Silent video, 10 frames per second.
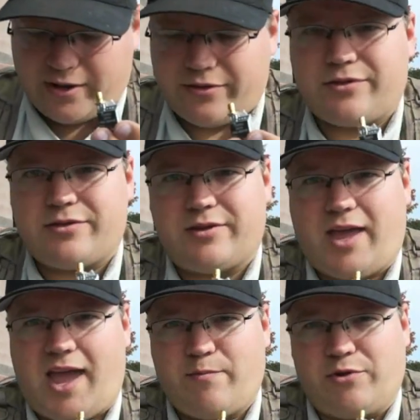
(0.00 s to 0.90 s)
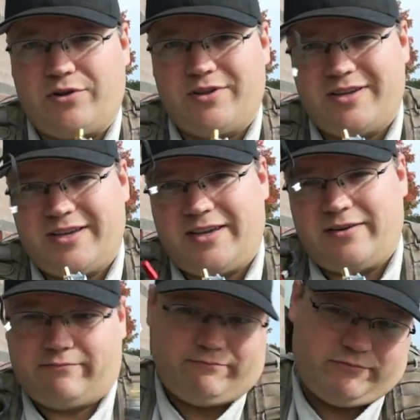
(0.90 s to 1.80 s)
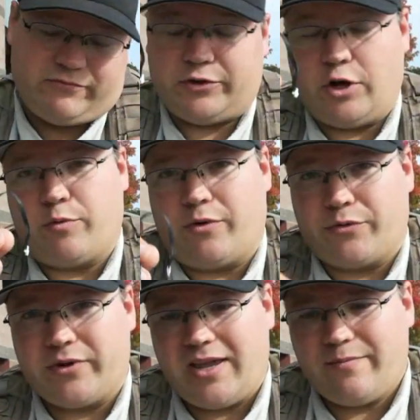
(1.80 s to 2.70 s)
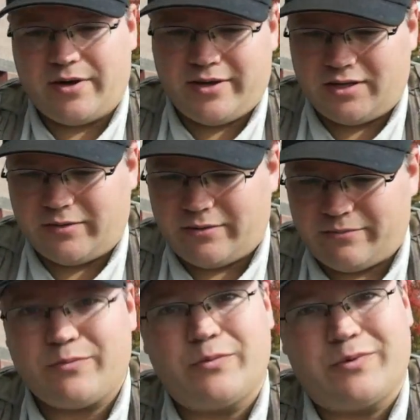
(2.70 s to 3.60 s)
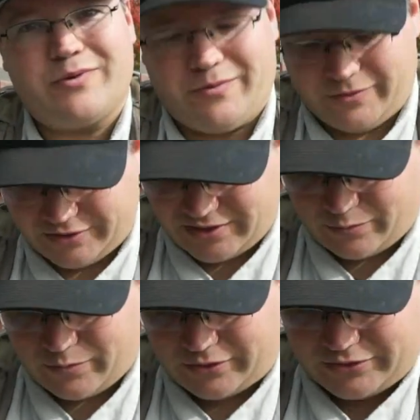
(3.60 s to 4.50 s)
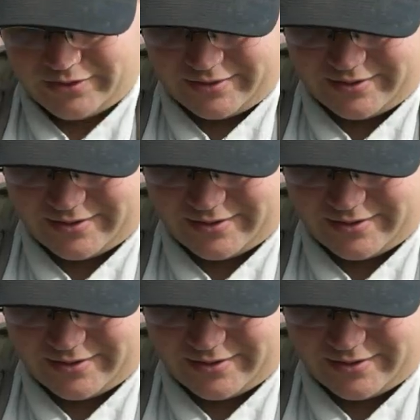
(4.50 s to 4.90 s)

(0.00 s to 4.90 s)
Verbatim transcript: with the cable for GoPro 3, but you know what? We're gonna see if it works.